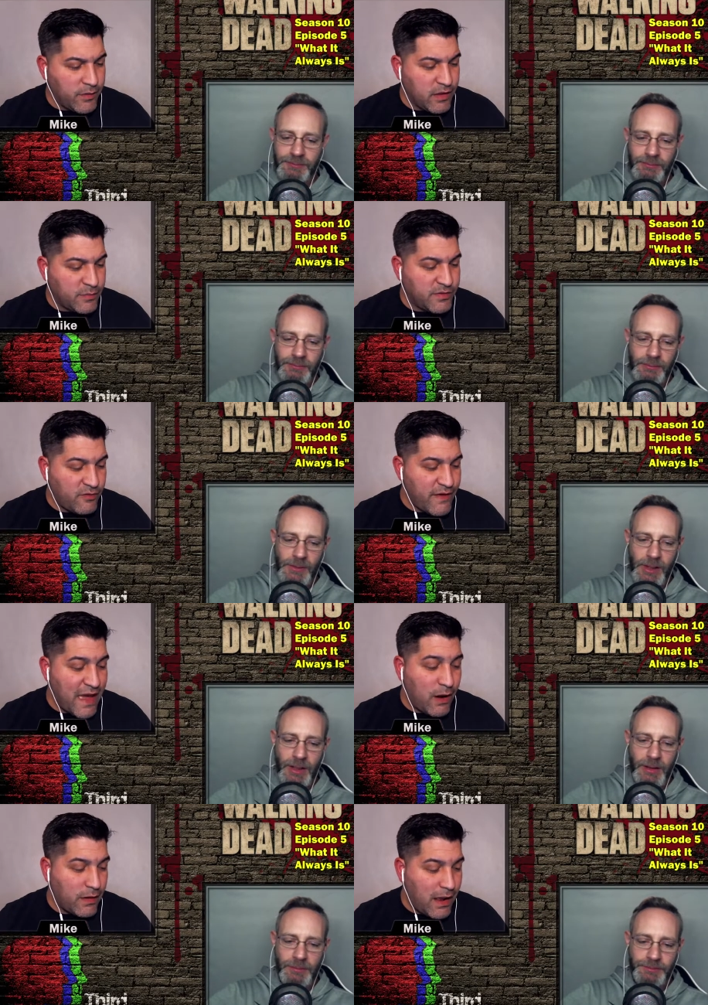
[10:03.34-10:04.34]
Speaker 1: himself
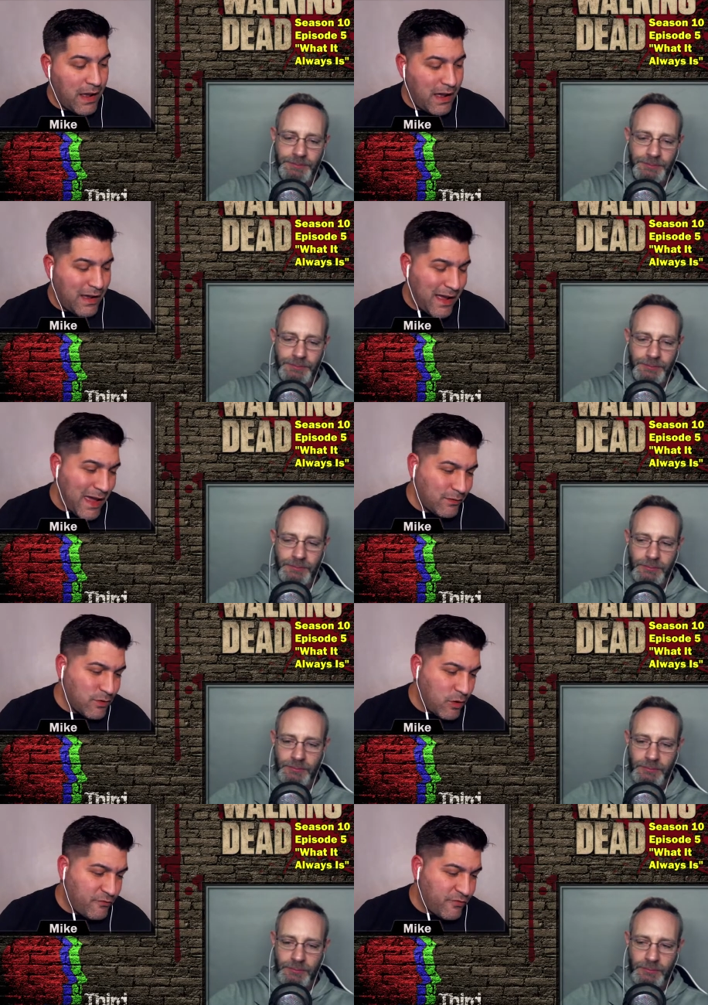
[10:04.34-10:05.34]
out. Yeah. Uh, I don't know
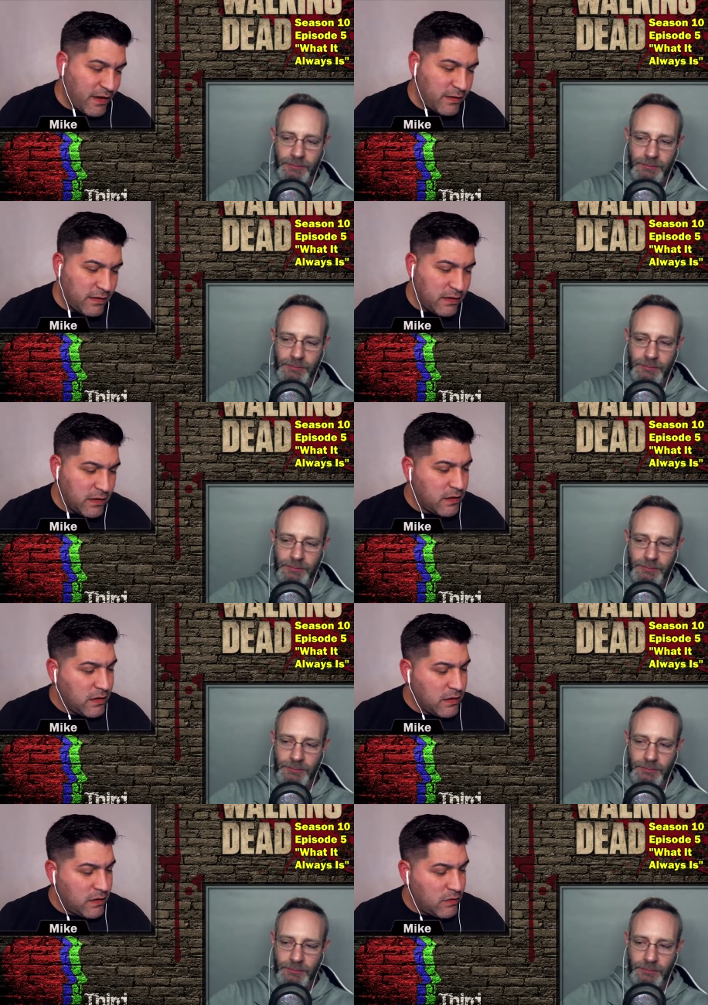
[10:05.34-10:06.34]
if I.
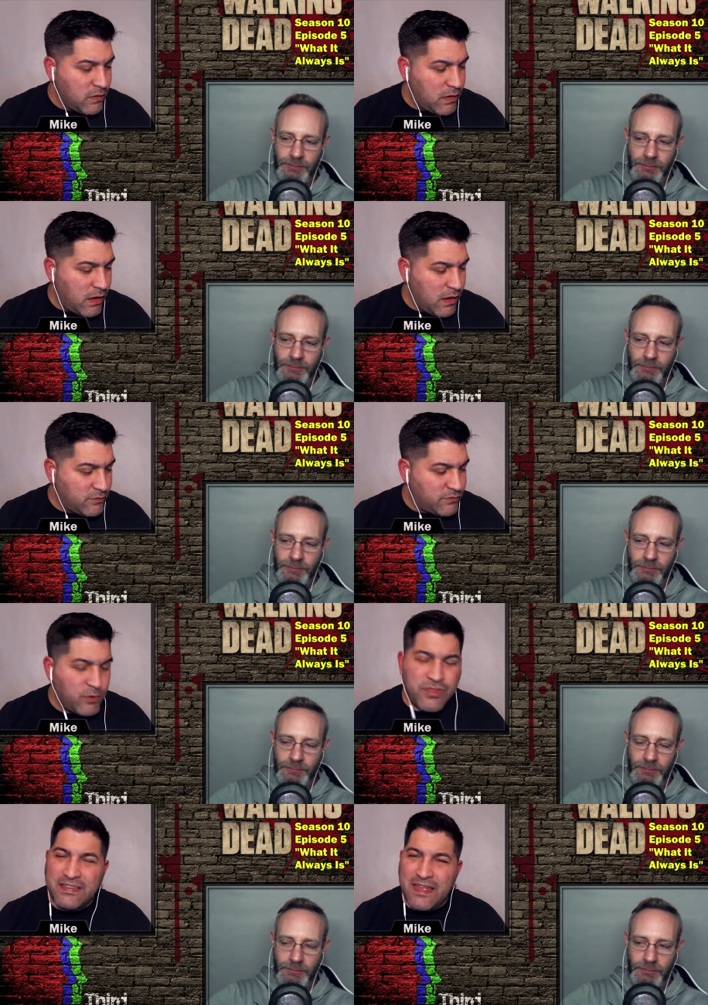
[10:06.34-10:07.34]
Uh, do you
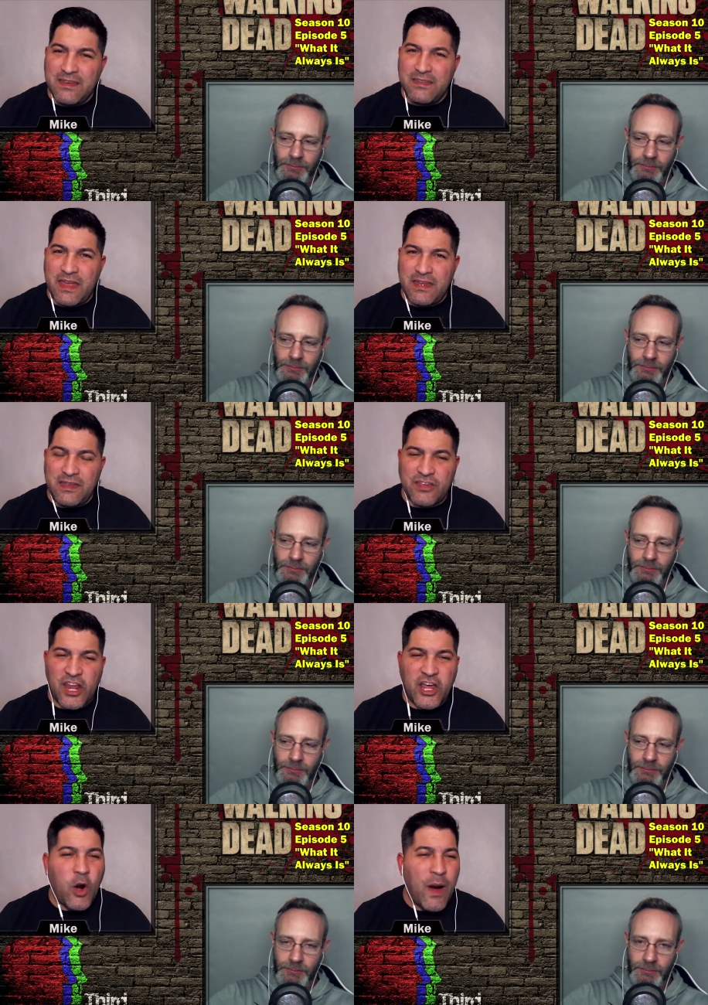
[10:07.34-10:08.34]
think that that he's going to
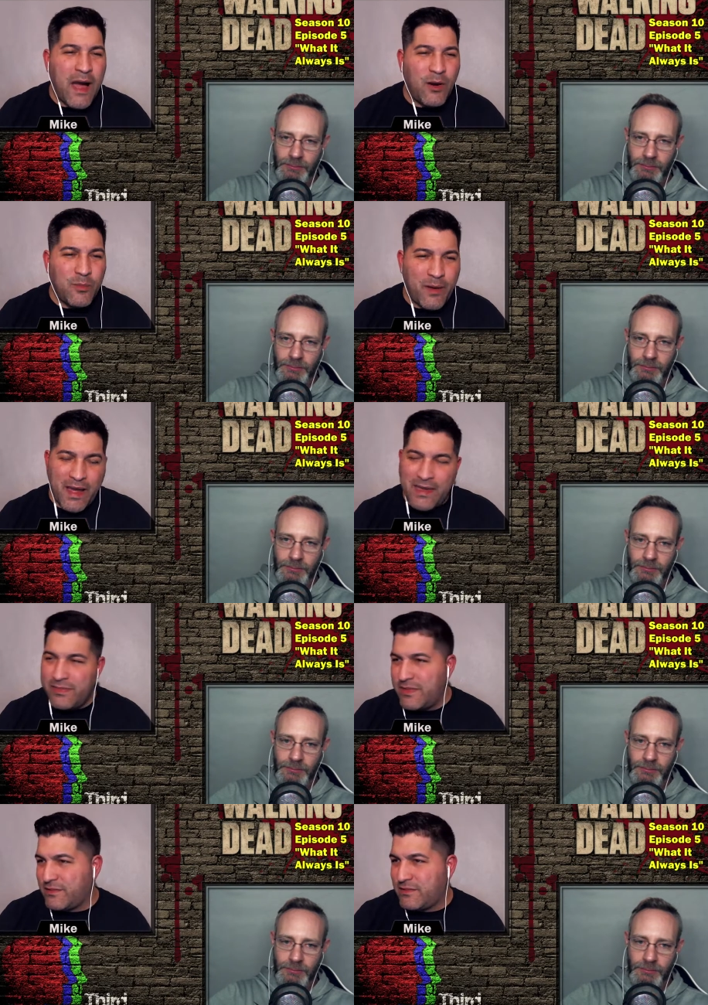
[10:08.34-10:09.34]
go out by
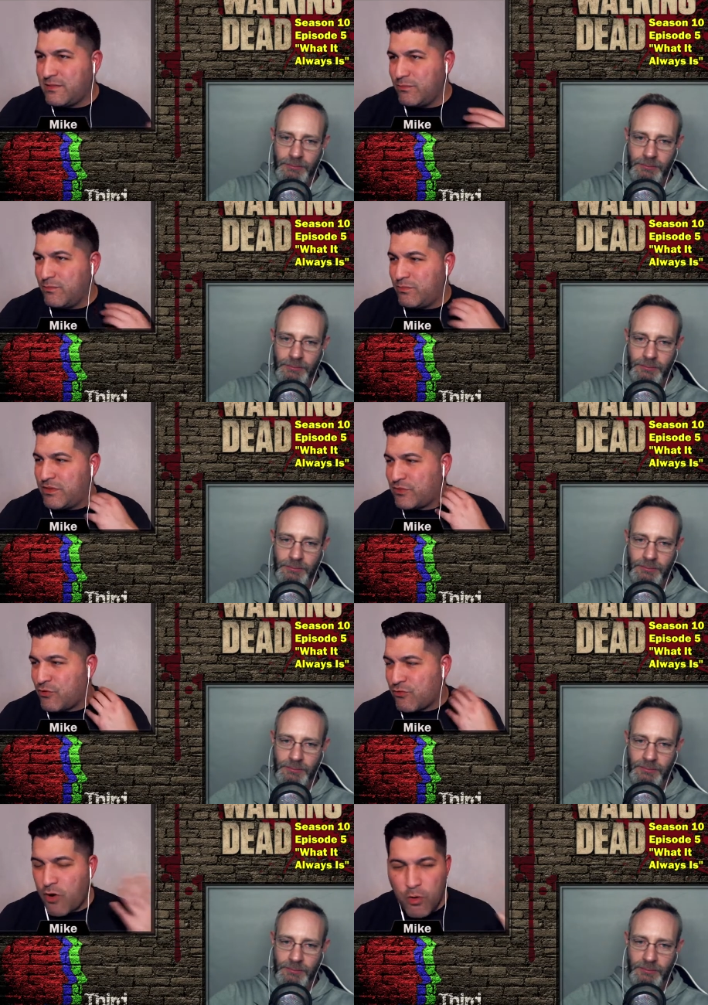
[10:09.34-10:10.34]
this this
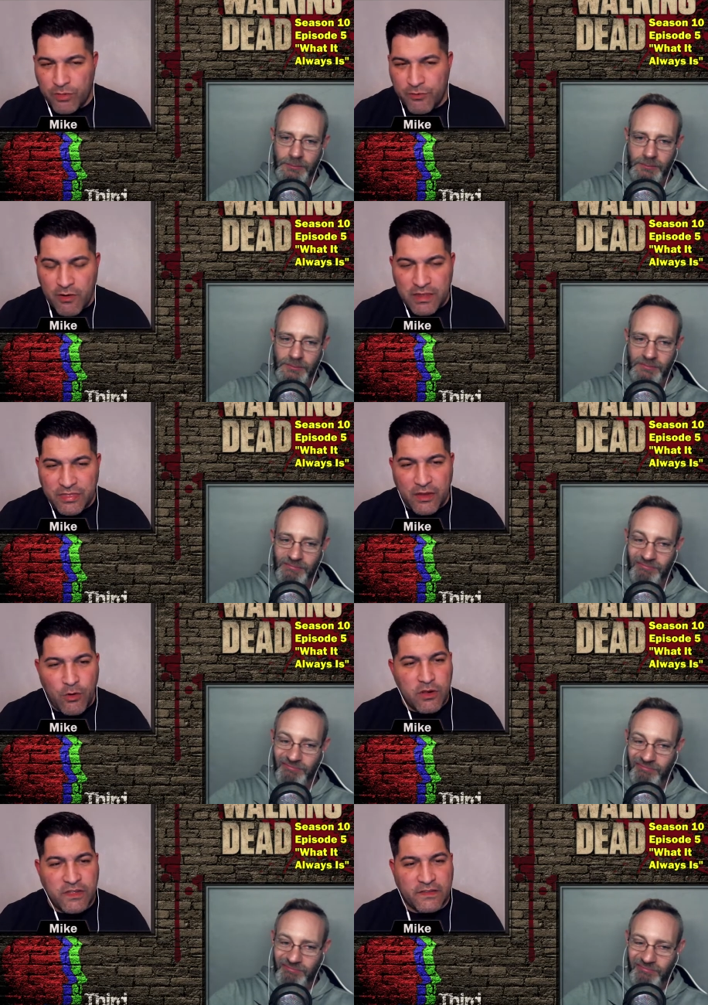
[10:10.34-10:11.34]
growth or anything, or you
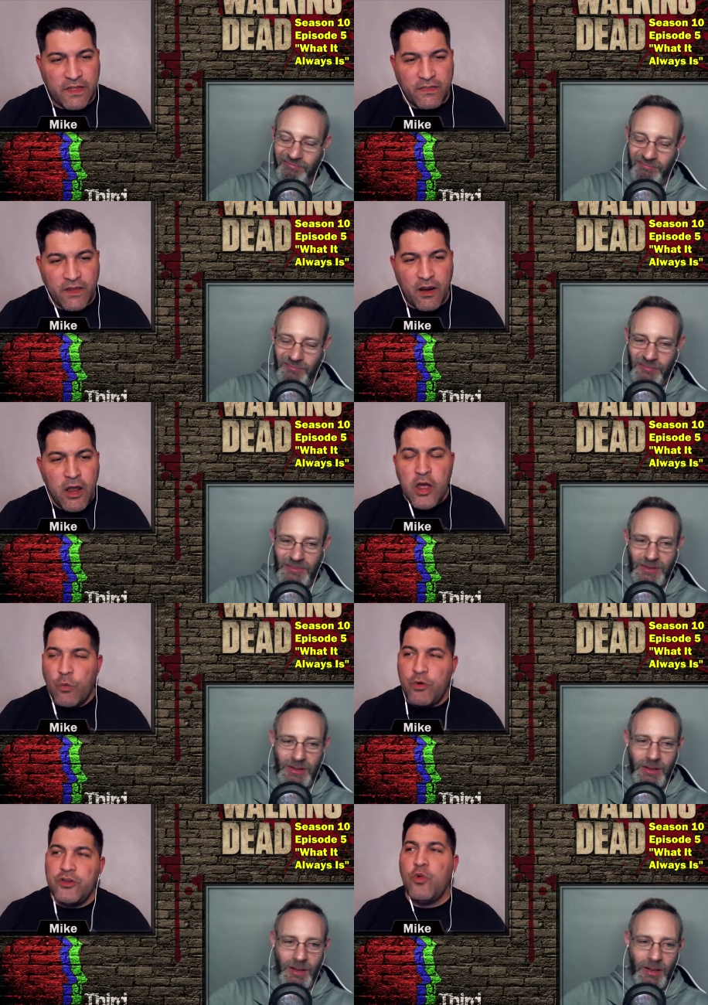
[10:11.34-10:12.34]
think that there wouldn't
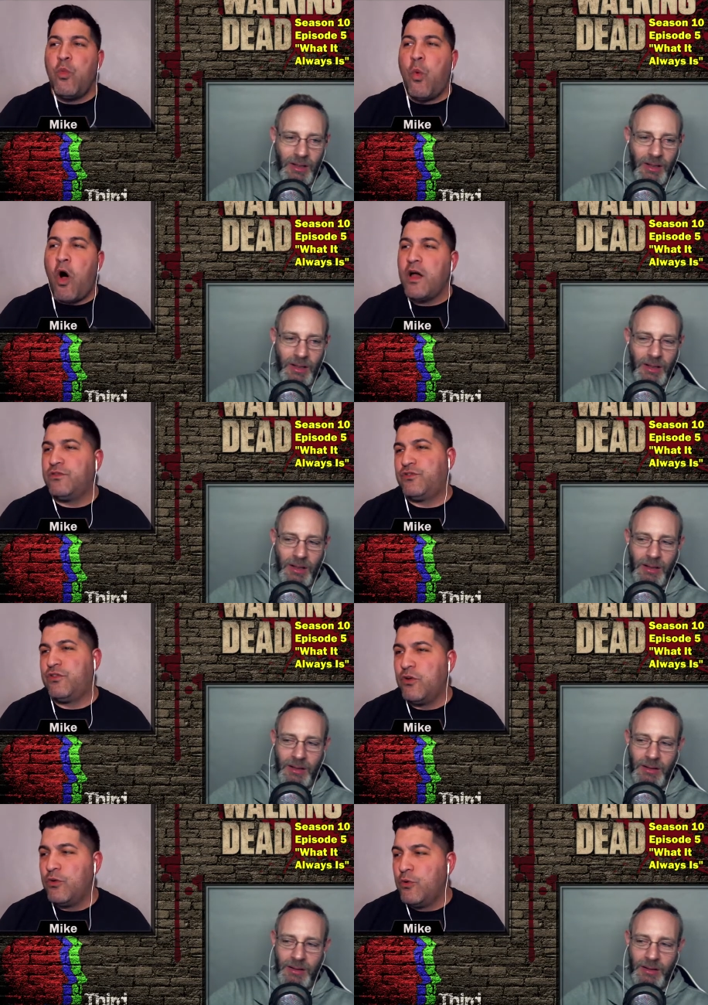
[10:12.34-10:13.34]
you want
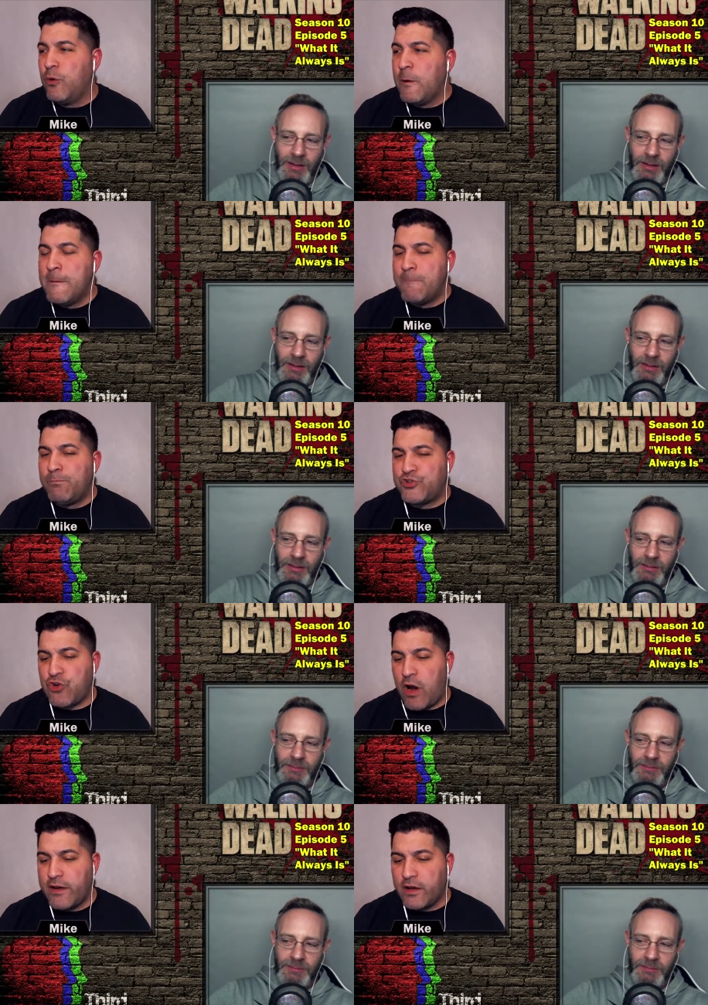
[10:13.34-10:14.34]
to try
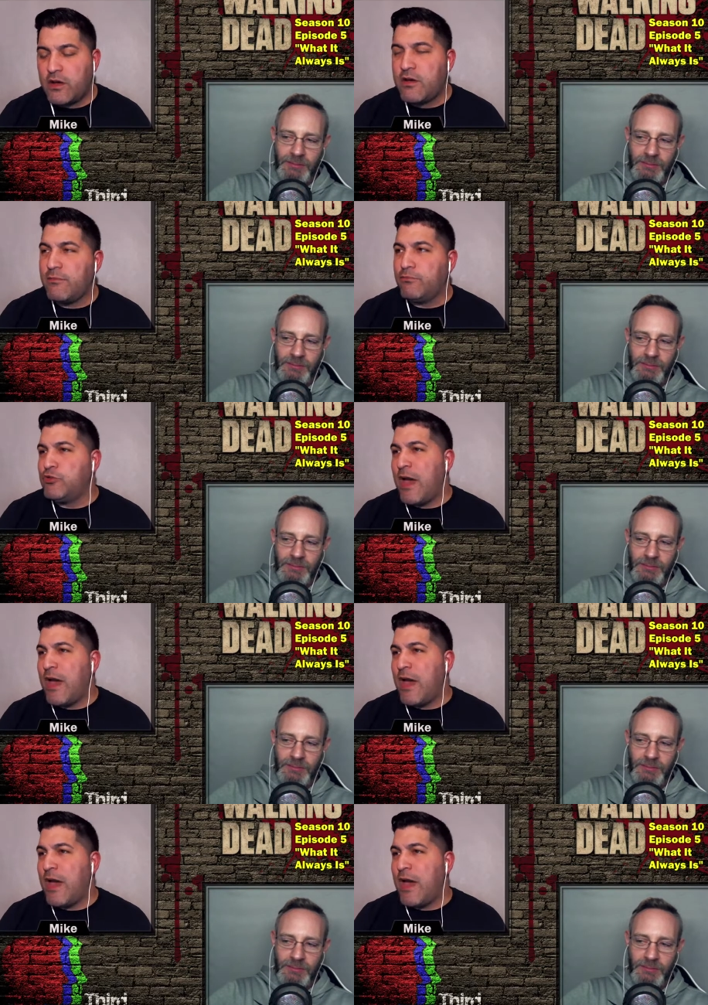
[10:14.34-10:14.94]
to you have